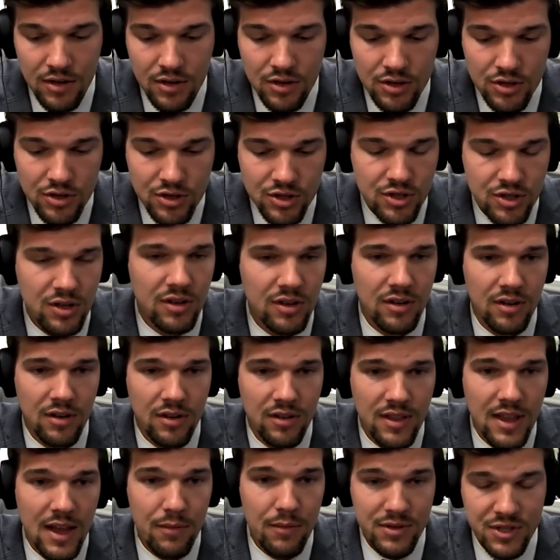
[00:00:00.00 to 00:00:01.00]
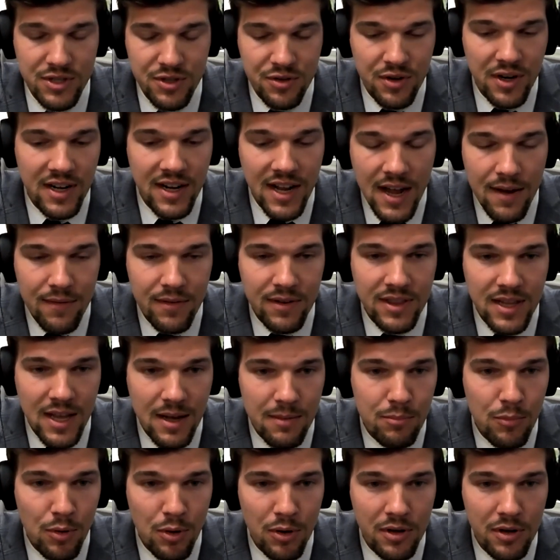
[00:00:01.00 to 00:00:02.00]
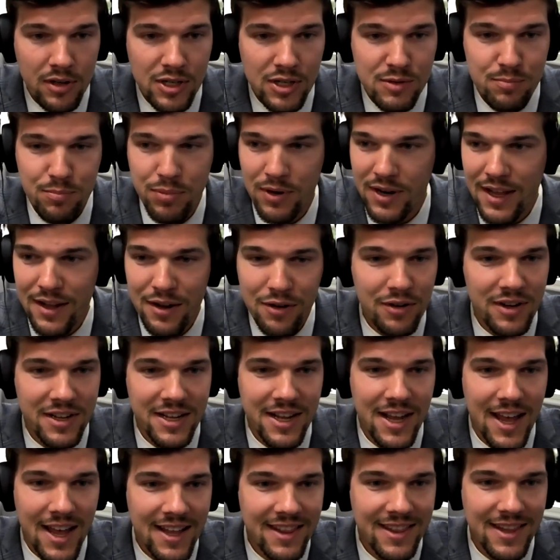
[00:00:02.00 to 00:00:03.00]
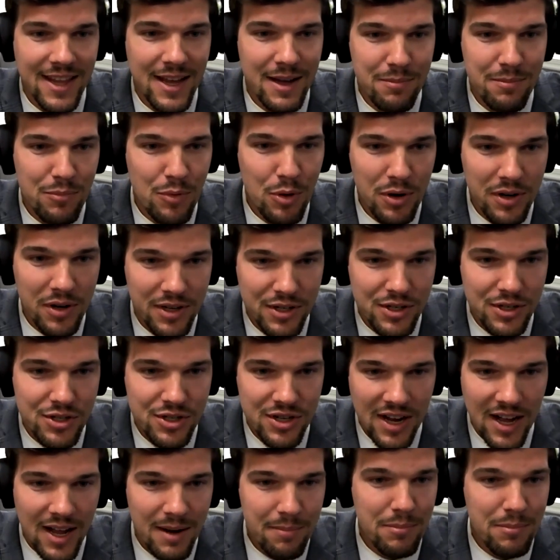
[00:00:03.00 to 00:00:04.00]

sure, that was great having that mortgage, but I only had that mortgage on